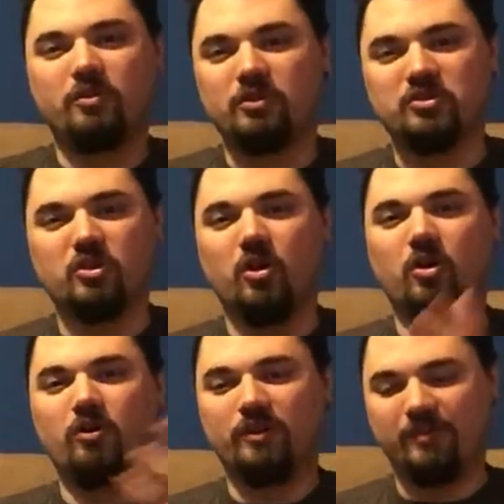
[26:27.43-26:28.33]
they're just
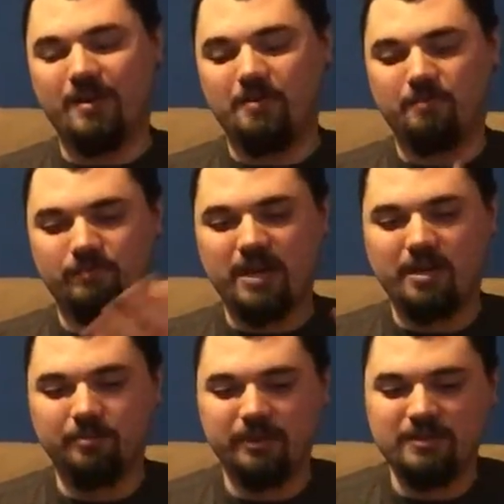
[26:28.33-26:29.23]
all in the same kind
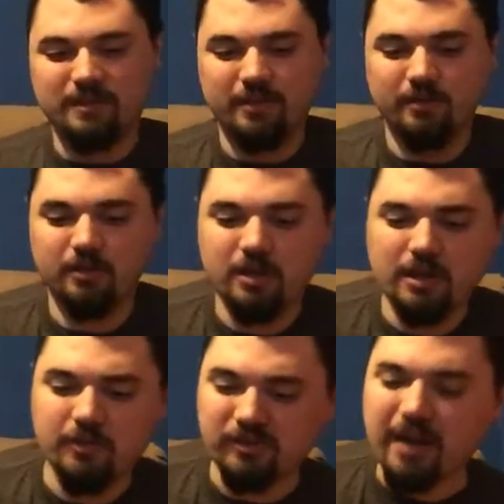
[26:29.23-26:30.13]
of place here.
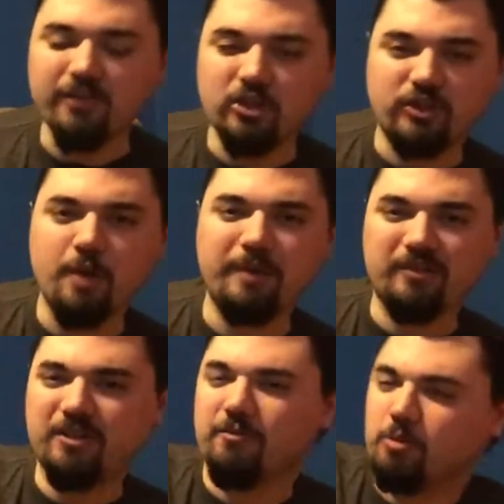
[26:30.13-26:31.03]
It was kind of the, the opening
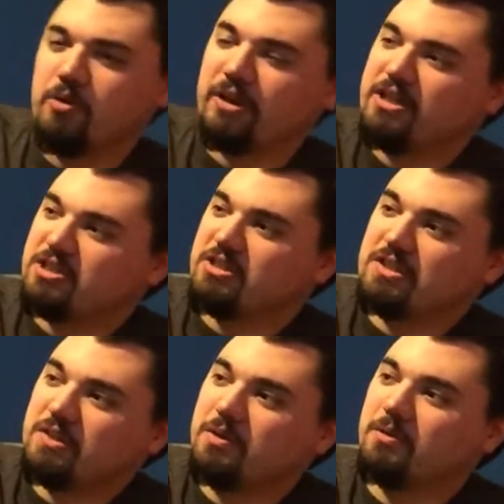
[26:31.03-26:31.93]
scene of Rogue Nation
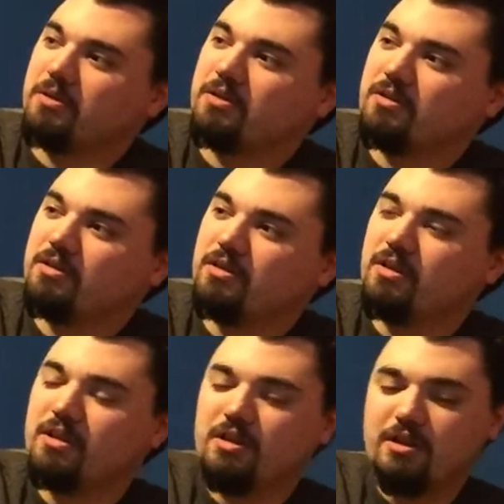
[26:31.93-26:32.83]
too.
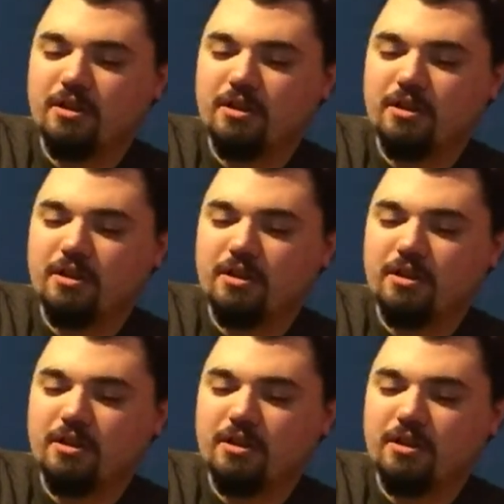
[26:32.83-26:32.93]
Yeah.